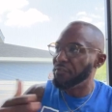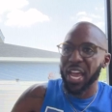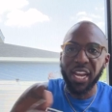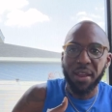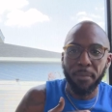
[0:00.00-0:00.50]

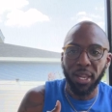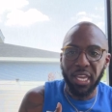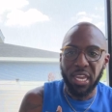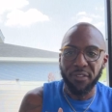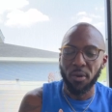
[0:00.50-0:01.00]
If they didn't
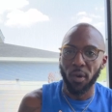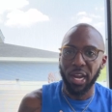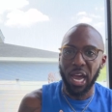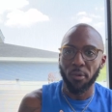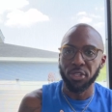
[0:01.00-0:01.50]
believe
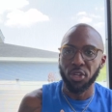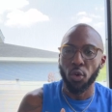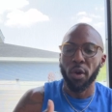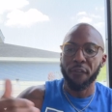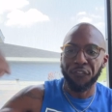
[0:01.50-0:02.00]
in what I
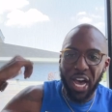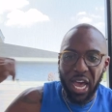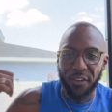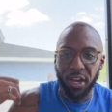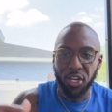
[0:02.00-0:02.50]
was doing,
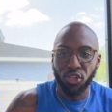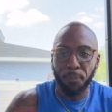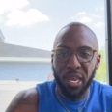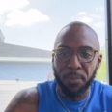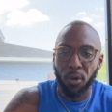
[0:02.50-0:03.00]

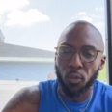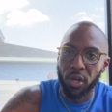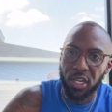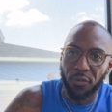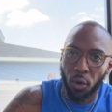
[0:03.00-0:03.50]
500
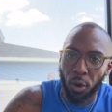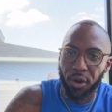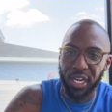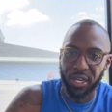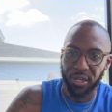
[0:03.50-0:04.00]
people wouldn't have
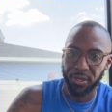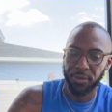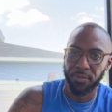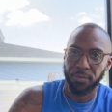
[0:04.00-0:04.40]
ordered it.